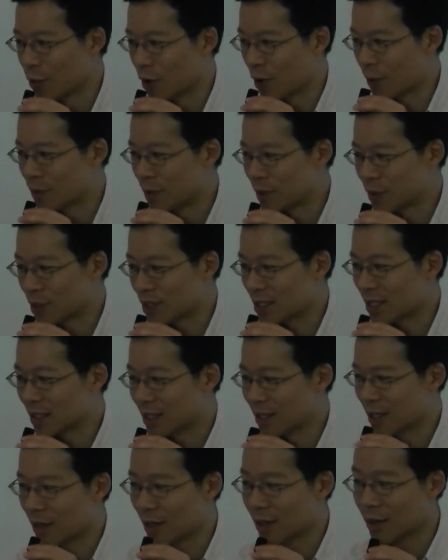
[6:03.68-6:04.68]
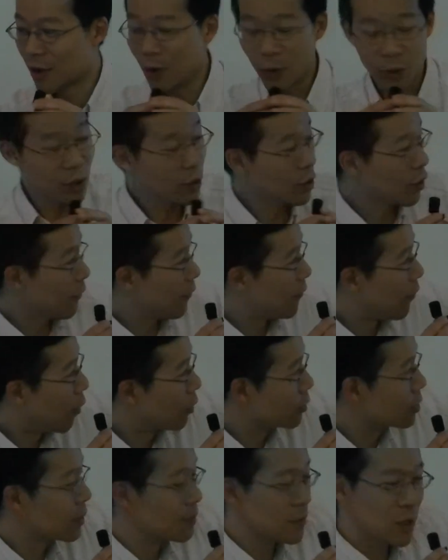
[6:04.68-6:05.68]
workbooks that they can also got
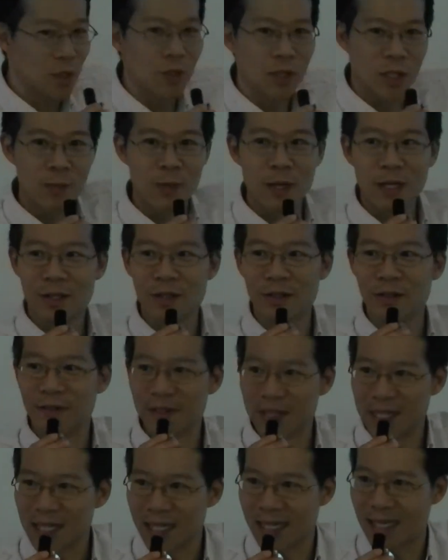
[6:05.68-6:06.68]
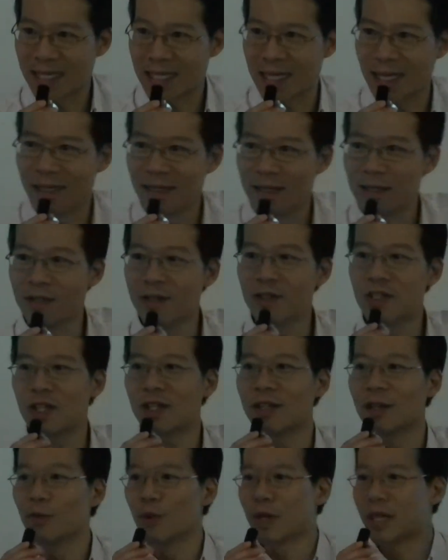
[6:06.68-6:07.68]
forums to speak to the facilitators,
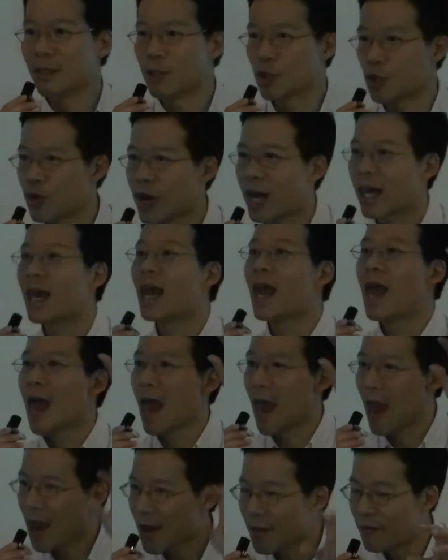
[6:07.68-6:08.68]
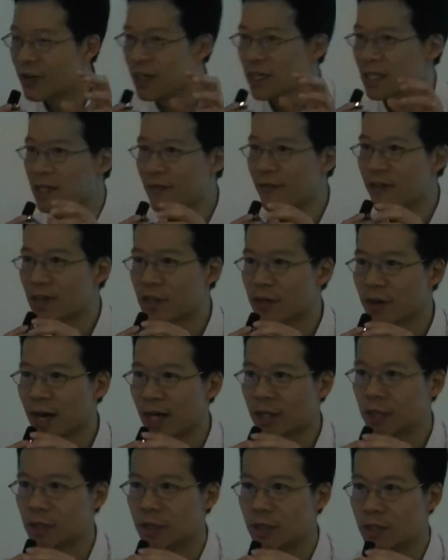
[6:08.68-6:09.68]
and then we can track every individual
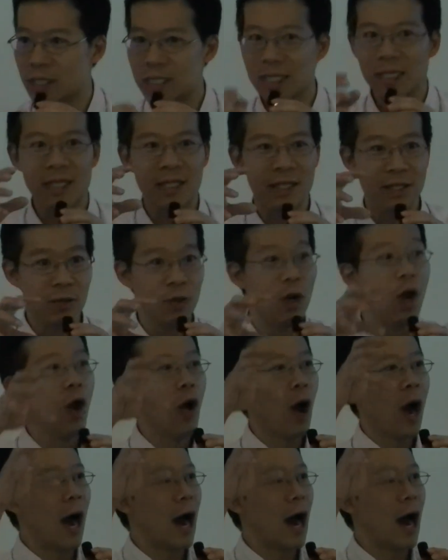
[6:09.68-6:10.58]
actions that they do,